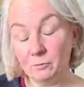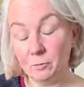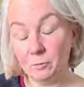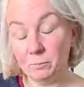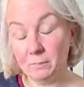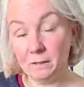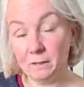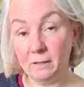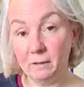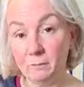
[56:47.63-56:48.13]

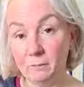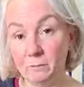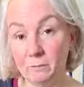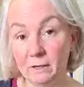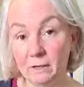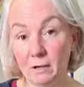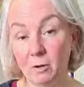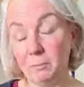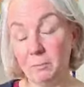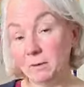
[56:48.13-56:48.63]
will be
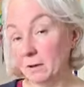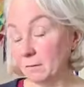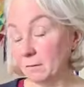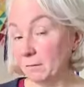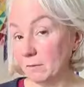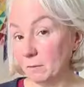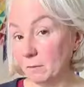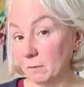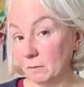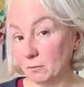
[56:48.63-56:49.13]
when I'll be on
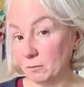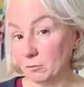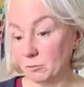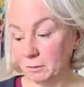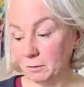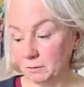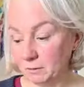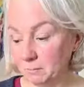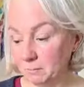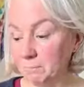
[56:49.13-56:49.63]
Sewing
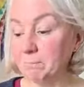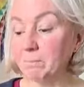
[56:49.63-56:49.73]
Street